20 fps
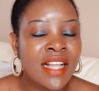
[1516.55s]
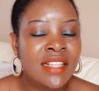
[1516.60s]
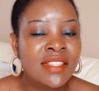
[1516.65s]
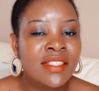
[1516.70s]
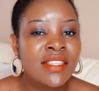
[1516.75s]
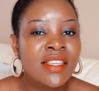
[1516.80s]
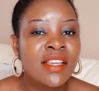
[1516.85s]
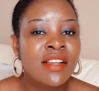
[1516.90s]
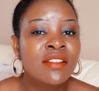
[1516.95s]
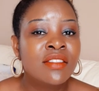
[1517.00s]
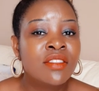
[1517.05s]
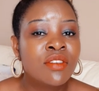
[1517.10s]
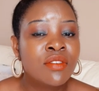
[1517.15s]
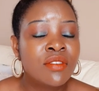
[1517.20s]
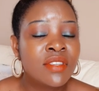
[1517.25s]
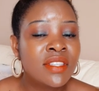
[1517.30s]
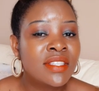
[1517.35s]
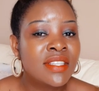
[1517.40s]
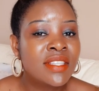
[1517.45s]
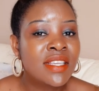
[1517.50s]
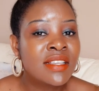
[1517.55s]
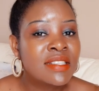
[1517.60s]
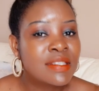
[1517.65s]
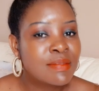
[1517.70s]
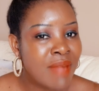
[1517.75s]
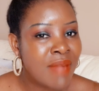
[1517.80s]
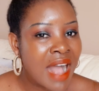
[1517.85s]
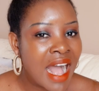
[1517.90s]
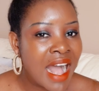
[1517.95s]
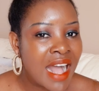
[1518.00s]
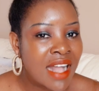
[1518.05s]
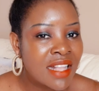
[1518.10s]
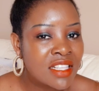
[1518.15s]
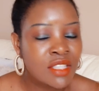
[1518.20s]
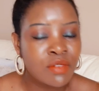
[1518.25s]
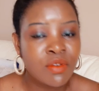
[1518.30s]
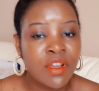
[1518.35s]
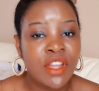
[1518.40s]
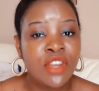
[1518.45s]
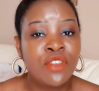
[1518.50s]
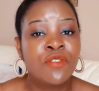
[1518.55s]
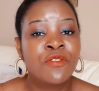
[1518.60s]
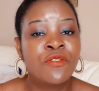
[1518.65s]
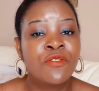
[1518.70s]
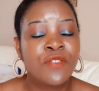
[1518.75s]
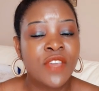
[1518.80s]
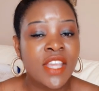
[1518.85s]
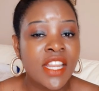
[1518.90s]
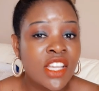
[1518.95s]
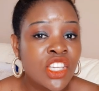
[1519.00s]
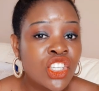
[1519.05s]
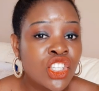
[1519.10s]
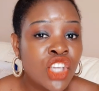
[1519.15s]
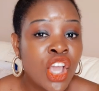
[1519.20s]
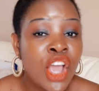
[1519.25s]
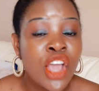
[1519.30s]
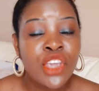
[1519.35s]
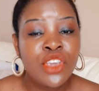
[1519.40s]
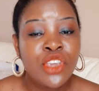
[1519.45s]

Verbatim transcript: until those six months when you finish